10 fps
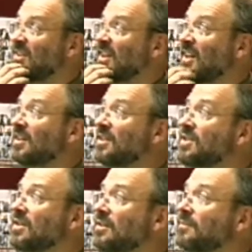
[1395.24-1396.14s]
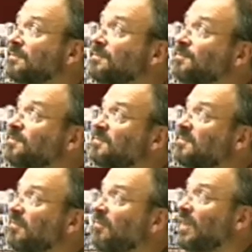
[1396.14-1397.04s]
and Carlson
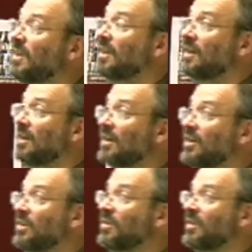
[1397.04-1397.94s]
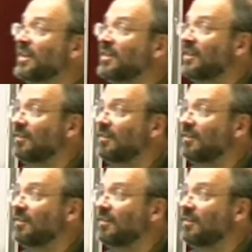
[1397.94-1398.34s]
argue that